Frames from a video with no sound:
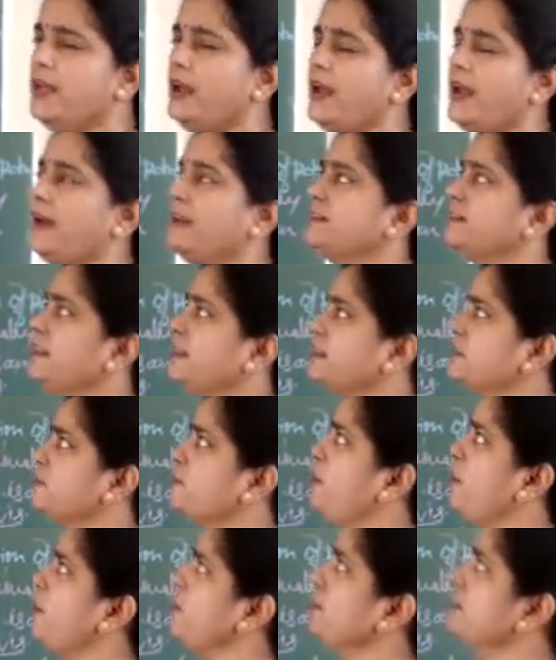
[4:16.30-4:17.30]
and these
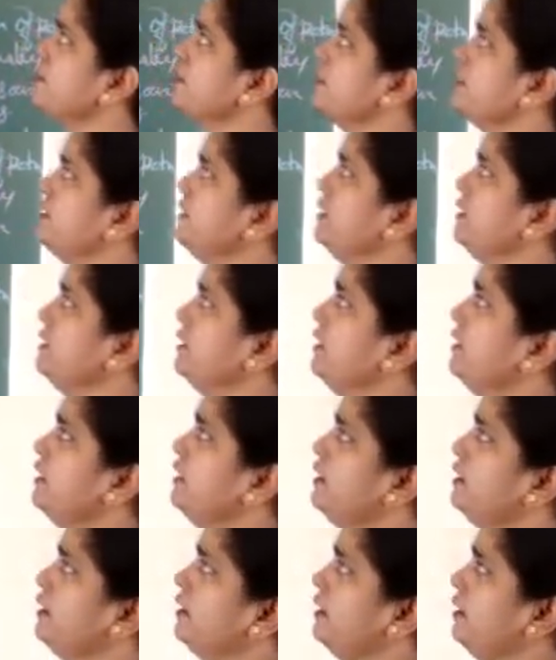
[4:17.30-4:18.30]
bonds
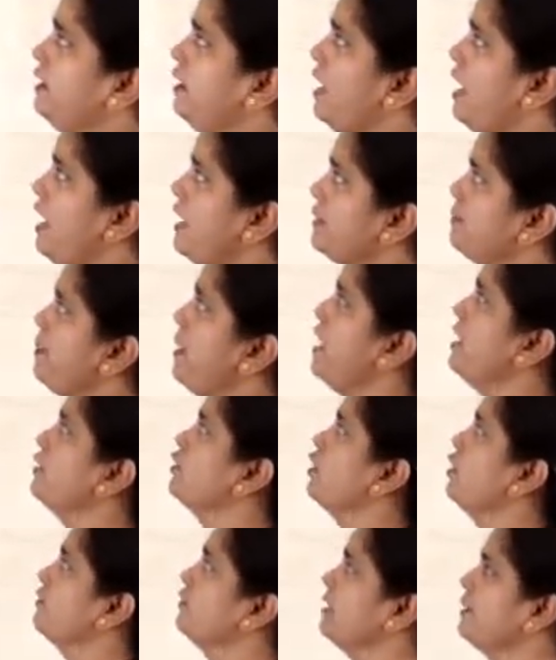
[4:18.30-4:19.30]
are part
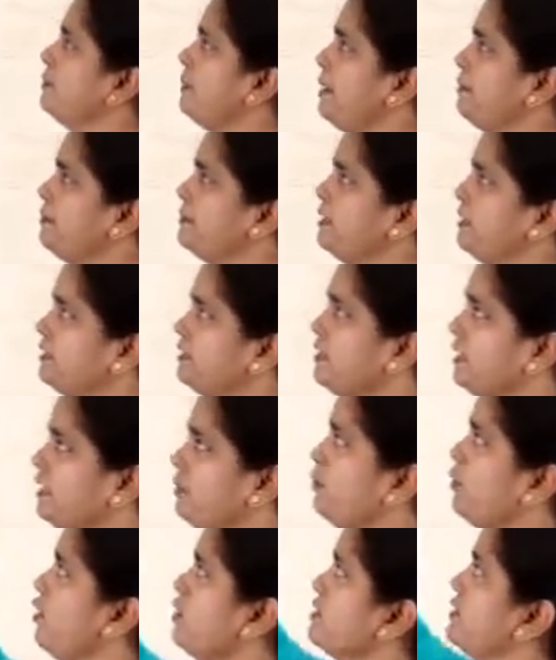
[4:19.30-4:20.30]
of the peptide. 3
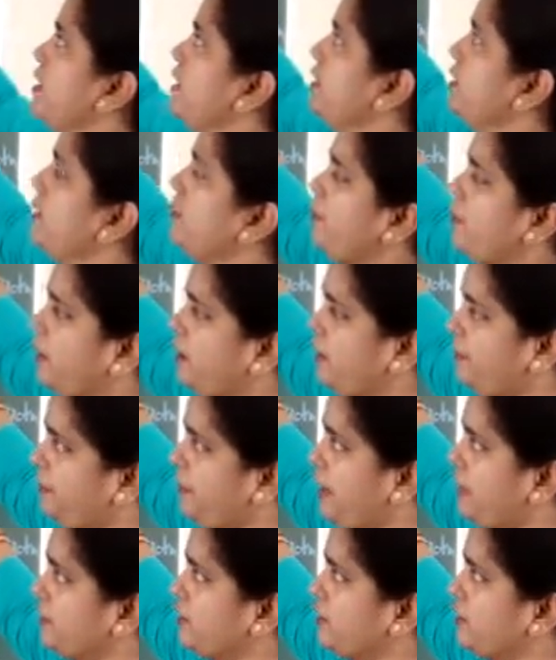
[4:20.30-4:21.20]
bonds are the part